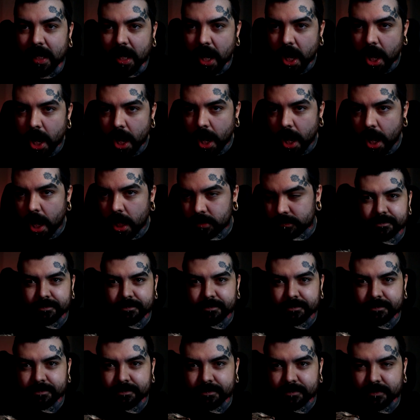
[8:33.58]

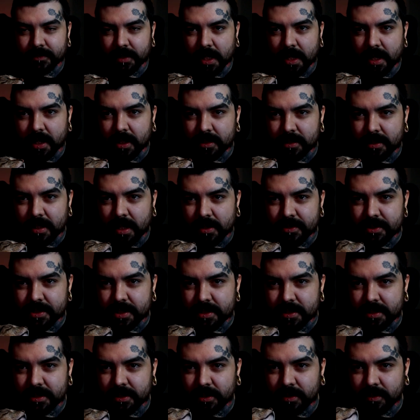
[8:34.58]
I'll, I'll
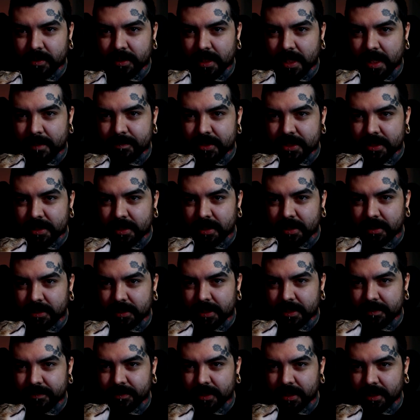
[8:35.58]
just, you know what, I'm just going to
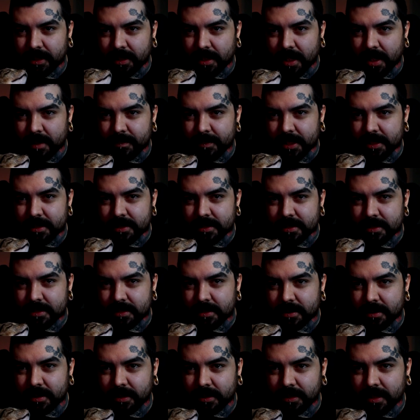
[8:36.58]
leave in the comments
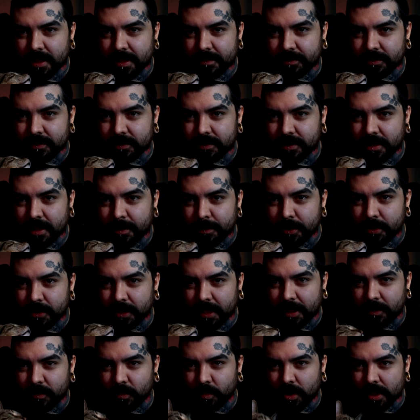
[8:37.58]
the level. I'll put
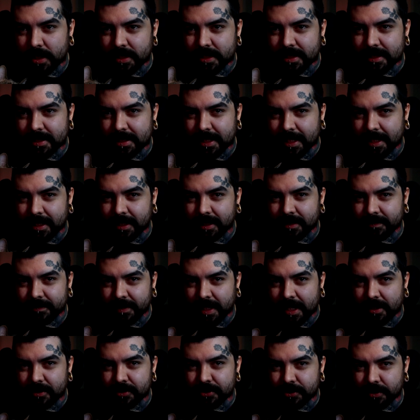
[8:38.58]
like 1 to 10 of
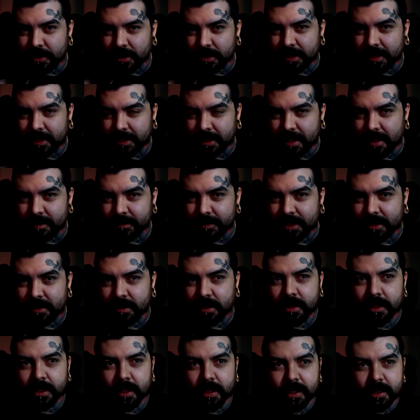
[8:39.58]
how drunk it got me
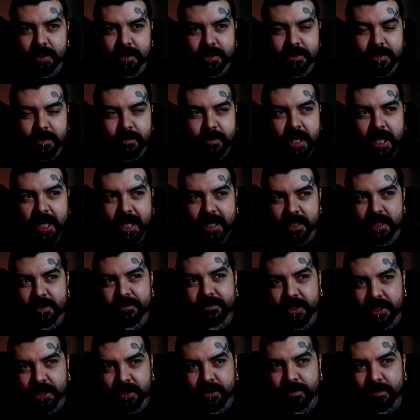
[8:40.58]
because I'm going to edit the
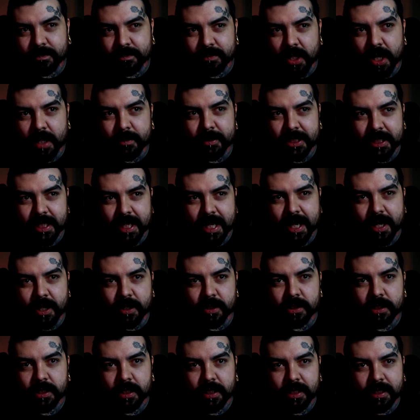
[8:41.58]
video probably
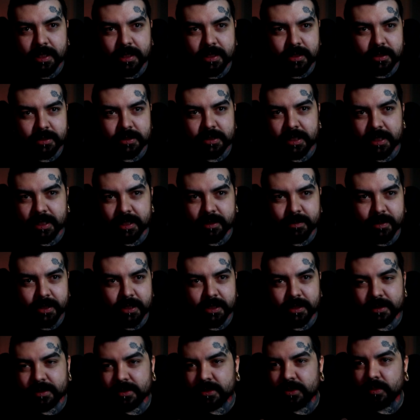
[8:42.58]
now. It'll take
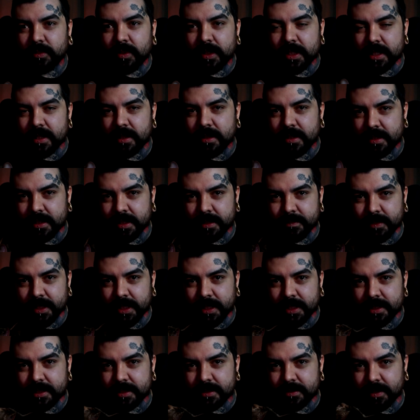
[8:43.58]
me 20, 30
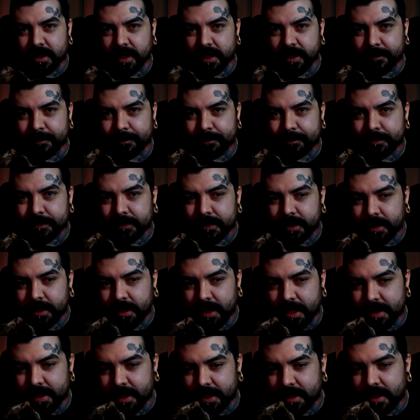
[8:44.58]
minutes, right?
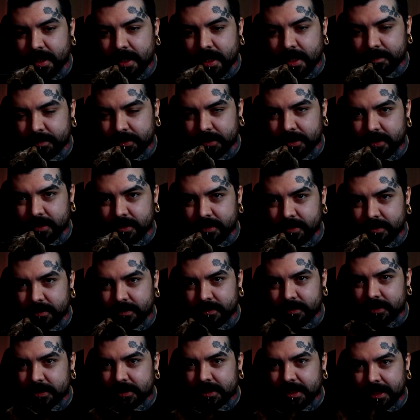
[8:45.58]
And then
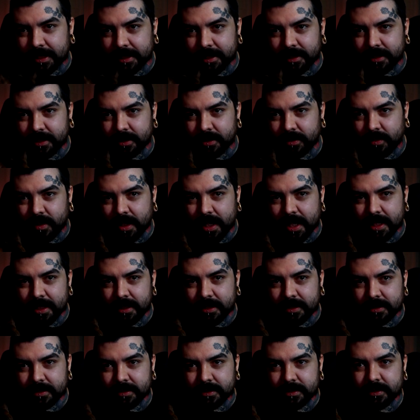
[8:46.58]
upload will take a little
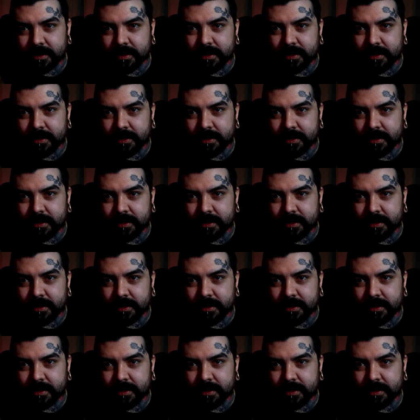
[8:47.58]
while.